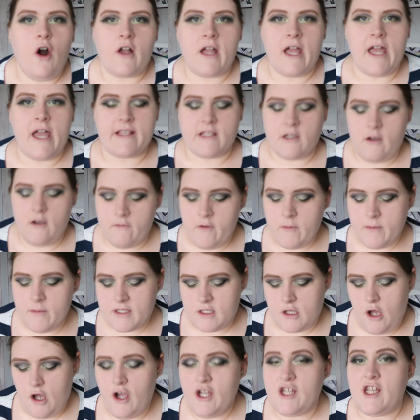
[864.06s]
Okay, so for
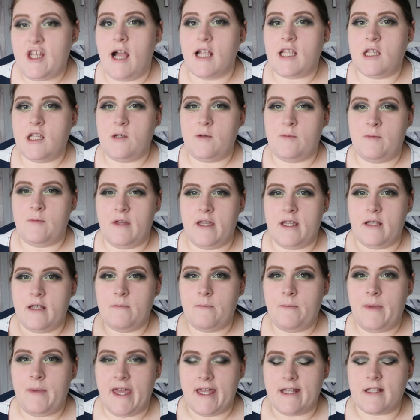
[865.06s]
mascara, she actually
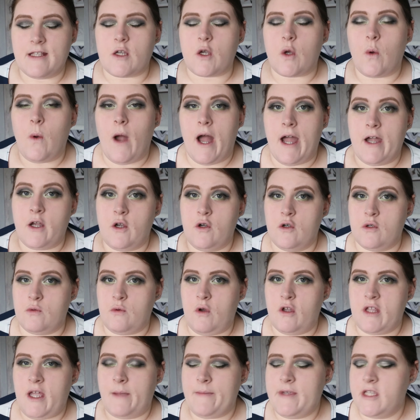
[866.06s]
picked quite a good
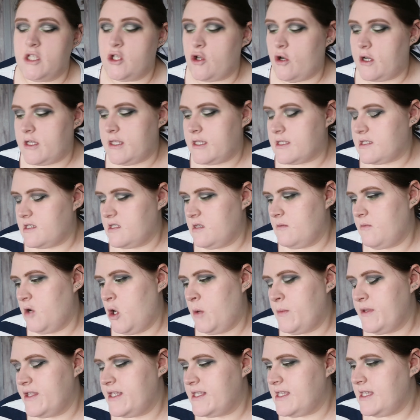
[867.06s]
one. I'm enjoying this at the
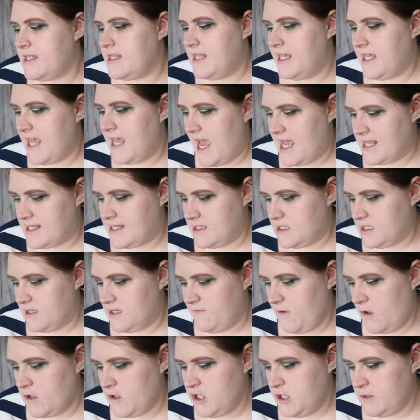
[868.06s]
moment. This is the Essence
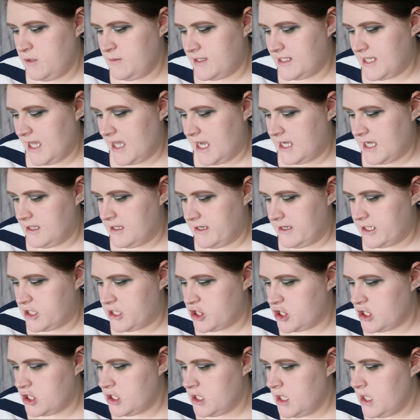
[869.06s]
Volume
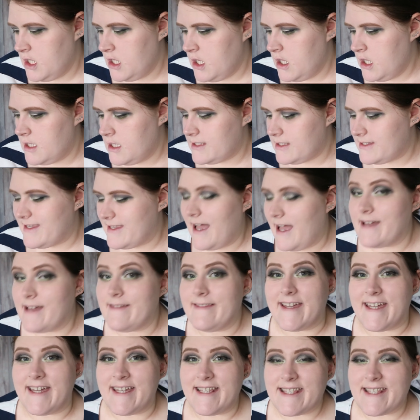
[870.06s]
Stylist
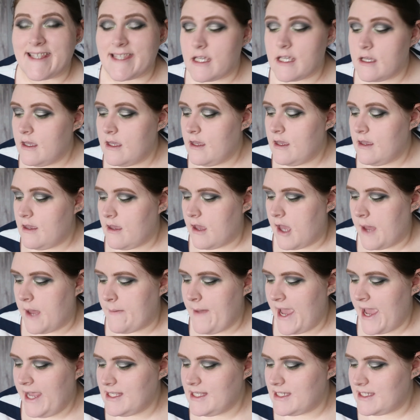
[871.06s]

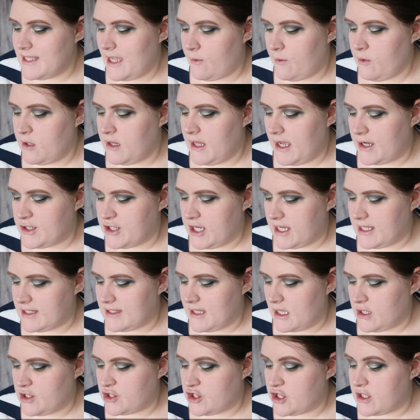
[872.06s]
18-hour lash
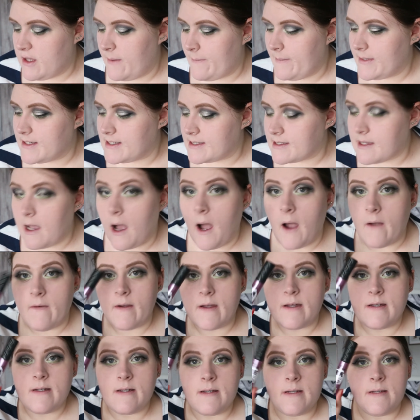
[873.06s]
extension
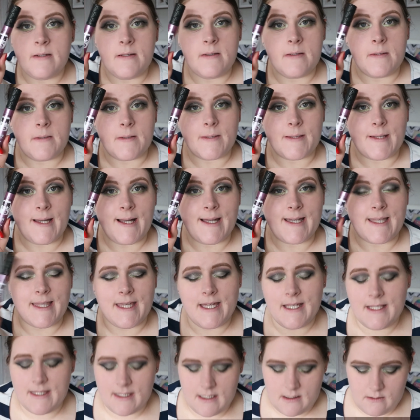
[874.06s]
mascara. Looks like
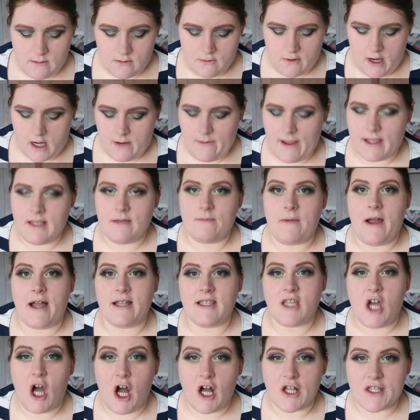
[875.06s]
this. This was recommended by
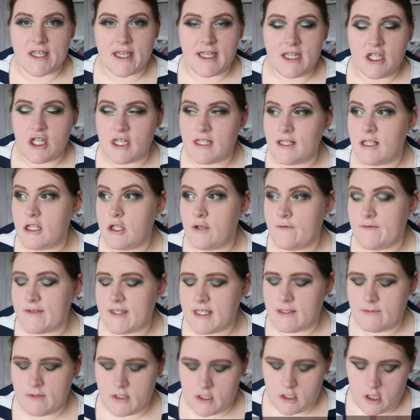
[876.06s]
Tati. She loves
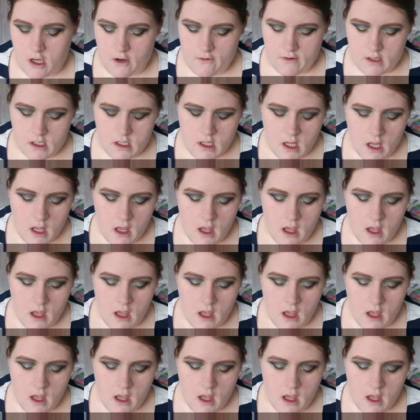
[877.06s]
this mascara.